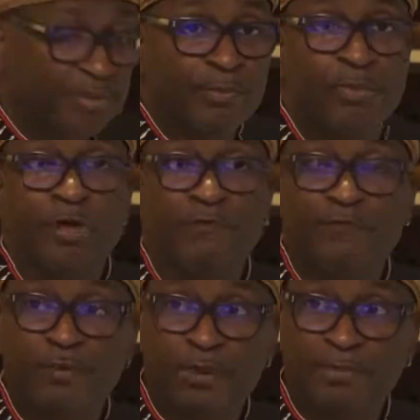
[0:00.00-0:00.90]
the people are
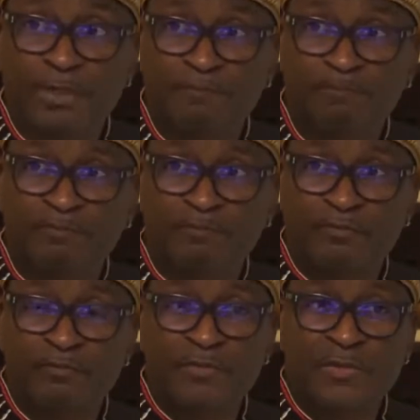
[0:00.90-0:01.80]
conforming.
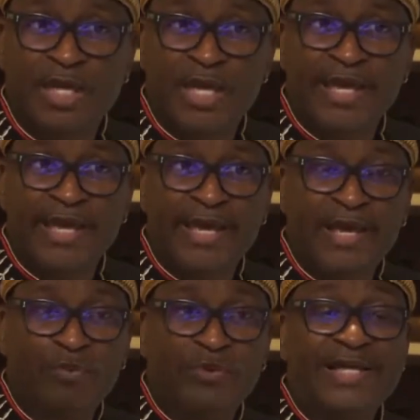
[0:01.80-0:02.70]

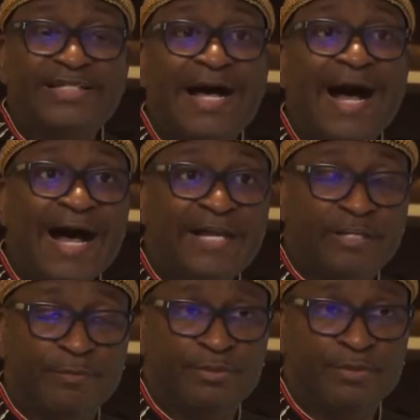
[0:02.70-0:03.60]
And when that's a high
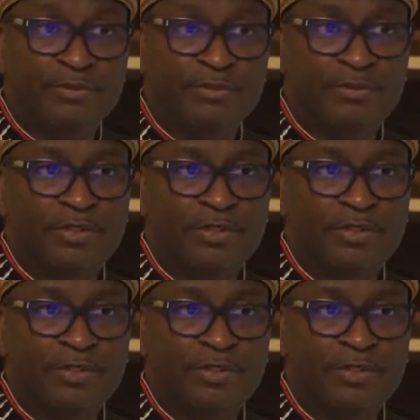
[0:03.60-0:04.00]
number,